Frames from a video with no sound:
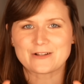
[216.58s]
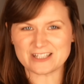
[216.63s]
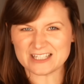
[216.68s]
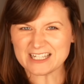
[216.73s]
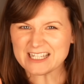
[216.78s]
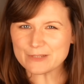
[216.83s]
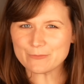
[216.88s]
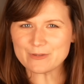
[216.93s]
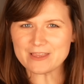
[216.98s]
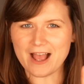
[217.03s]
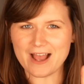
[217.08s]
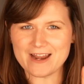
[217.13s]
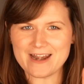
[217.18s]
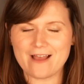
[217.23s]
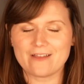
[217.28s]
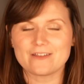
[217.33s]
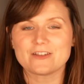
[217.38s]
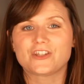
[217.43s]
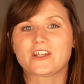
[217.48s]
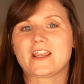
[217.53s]
sticking with that
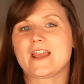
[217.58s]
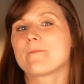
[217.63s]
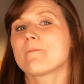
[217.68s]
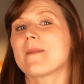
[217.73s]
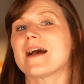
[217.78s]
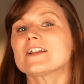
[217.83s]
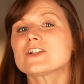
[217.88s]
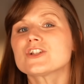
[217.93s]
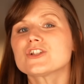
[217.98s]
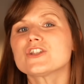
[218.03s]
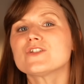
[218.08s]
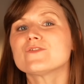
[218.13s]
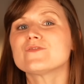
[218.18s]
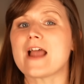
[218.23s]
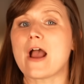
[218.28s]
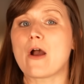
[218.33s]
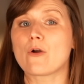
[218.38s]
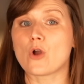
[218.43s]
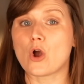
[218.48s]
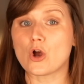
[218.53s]
analogy, imagine you've
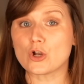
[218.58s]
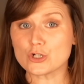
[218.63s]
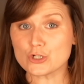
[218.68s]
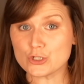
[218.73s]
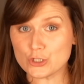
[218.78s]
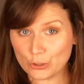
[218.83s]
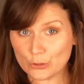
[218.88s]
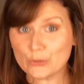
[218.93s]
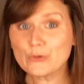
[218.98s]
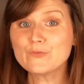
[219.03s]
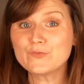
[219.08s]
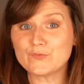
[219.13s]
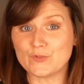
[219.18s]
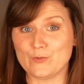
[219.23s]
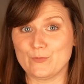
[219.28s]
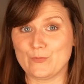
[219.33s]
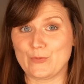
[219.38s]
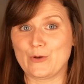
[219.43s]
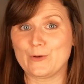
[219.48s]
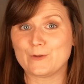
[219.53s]
now got two
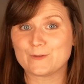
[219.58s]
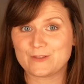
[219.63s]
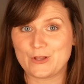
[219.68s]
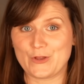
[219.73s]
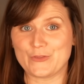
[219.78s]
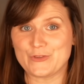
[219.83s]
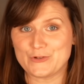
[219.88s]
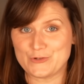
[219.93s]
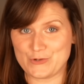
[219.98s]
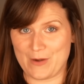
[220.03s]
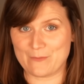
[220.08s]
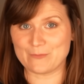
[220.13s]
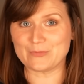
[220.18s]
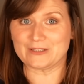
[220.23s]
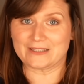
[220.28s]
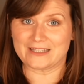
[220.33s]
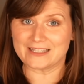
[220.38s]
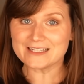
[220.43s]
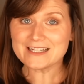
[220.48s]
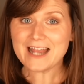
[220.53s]
footballs on the
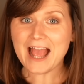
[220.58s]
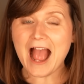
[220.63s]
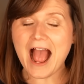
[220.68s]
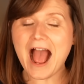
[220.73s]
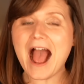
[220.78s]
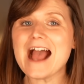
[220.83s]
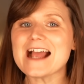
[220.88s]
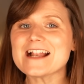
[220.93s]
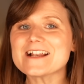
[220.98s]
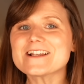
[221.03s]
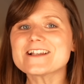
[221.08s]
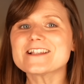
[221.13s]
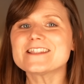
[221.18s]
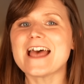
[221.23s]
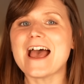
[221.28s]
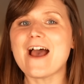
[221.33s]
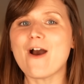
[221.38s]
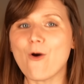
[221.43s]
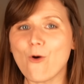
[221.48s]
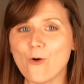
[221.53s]
trampoline and
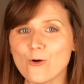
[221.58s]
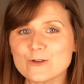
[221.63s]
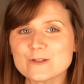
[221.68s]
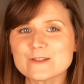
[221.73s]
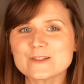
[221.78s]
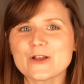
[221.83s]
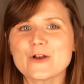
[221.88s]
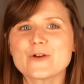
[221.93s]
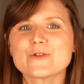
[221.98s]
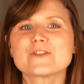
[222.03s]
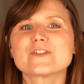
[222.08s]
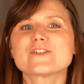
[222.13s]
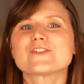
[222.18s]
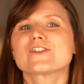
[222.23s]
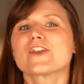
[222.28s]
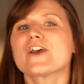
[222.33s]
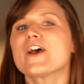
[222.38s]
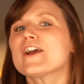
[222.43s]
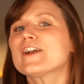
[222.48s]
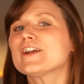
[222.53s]
they're also
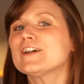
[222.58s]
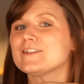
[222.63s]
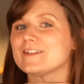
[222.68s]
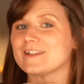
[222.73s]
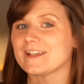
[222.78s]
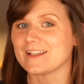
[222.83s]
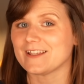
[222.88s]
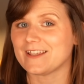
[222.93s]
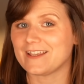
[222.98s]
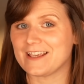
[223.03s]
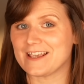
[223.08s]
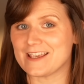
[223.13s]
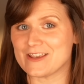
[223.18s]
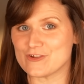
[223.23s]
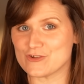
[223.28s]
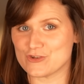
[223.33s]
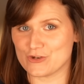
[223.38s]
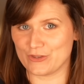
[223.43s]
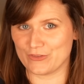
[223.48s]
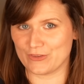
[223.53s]
circling
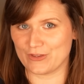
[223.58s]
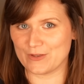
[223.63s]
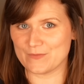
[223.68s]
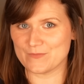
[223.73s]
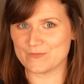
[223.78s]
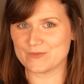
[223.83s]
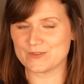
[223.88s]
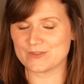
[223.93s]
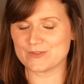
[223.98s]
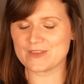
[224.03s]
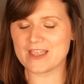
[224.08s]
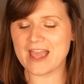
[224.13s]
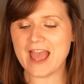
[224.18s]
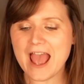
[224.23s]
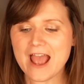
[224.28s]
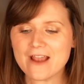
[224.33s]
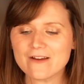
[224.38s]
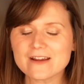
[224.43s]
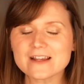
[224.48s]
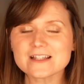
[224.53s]
each other. So the
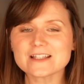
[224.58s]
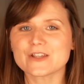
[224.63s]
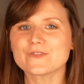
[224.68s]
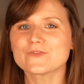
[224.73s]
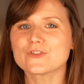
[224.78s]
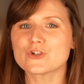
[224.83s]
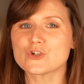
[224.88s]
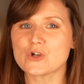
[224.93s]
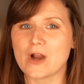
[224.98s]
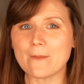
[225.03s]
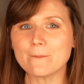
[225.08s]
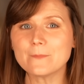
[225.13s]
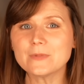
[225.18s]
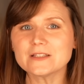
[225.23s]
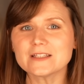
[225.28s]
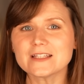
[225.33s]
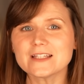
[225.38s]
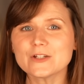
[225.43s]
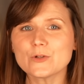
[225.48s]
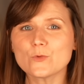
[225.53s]
areas of the
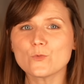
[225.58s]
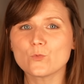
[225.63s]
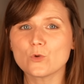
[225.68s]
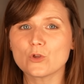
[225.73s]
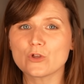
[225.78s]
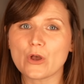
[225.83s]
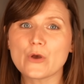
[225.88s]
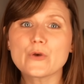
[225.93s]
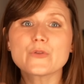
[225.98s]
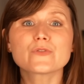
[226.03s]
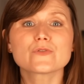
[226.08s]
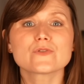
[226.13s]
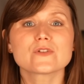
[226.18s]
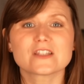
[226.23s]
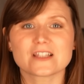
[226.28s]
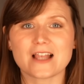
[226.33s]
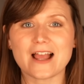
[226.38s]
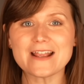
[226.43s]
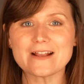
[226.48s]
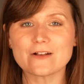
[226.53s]
trampoline will go through
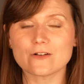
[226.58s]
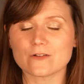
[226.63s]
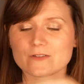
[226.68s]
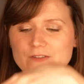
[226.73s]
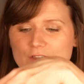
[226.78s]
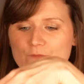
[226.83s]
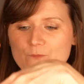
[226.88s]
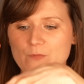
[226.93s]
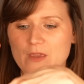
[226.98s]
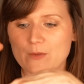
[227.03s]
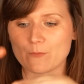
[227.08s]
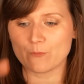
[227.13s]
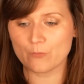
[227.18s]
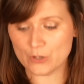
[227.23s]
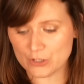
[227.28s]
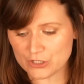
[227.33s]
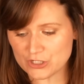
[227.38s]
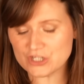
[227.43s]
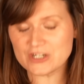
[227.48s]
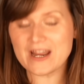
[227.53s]
cycles of being
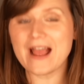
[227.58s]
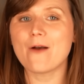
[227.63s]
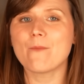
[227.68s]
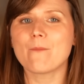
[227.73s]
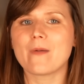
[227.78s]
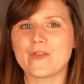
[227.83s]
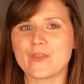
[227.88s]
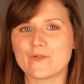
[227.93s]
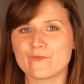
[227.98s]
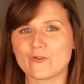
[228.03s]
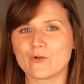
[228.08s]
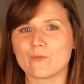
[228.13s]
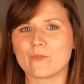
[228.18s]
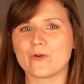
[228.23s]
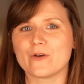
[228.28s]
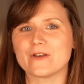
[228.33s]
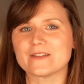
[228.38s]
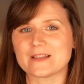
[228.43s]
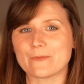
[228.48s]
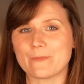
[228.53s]
pushed down by the
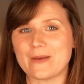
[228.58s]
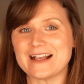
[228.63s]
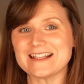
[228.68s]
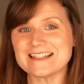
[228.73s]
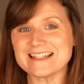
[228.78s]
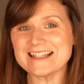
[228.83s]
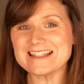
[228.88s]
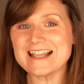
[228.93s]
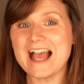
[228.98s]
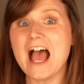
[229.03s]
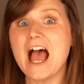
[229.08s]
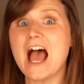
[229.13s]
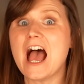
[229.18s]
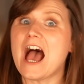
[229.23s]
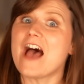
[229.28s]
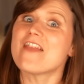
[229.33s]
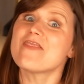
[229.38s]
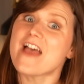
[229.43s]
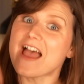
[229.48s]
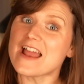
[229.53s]
football as it passes
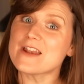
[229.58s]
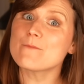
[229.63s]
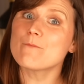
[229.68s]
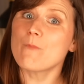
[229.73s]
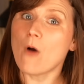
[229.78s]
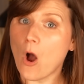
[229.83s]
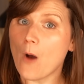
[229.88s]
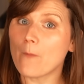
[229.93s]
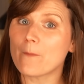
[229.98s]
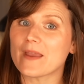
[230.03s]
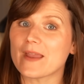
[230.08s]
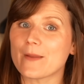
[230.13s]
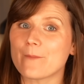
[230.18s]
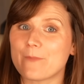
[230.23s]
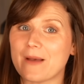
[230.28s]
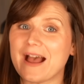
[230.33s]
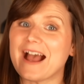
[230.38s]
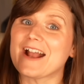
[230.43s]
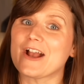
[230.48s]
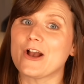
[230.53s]
and then popping
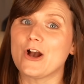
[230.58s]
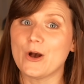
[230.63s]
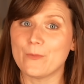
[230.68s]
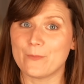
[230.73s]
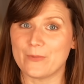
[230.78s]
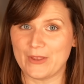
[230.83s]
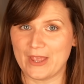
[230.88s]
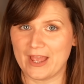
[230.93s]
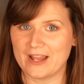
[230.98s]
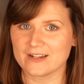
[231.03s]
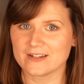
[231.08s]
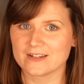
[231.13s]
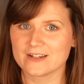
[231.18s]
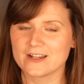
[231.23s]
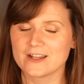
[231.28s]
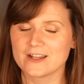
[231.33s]
back up again.